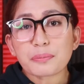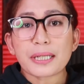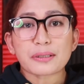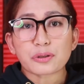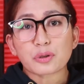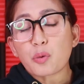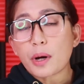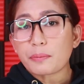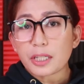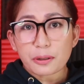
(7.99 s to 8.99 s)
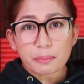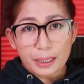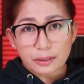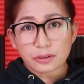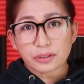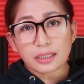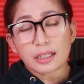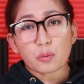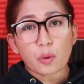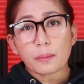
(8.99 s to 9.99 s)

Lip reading: pesos to 1 million pesos and then